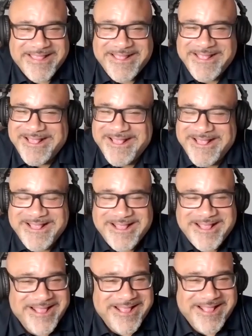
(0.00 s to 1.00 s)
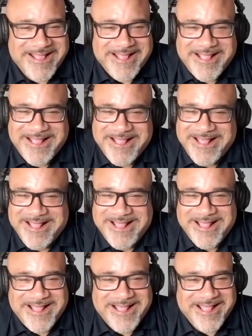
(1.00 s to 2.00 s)

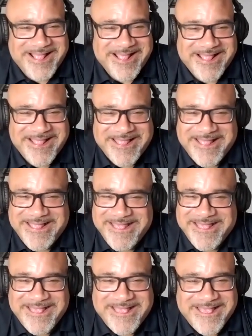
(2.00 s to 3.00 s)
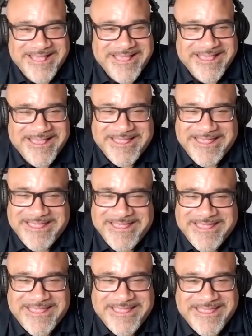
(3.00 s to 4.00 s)

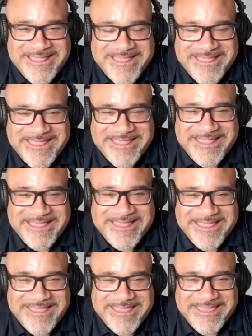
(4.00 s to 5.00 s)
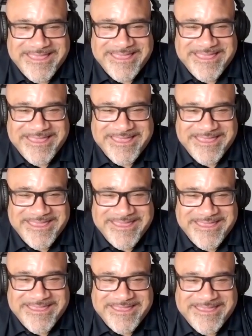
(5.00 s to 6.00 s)

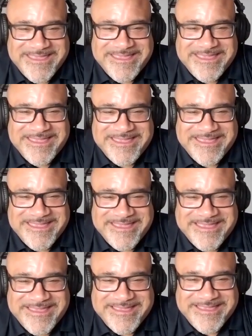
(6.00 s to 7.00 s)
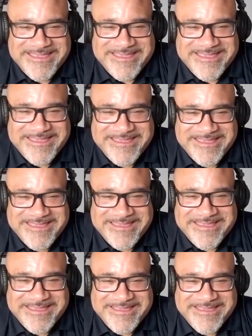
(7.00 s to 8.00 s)
[no speech]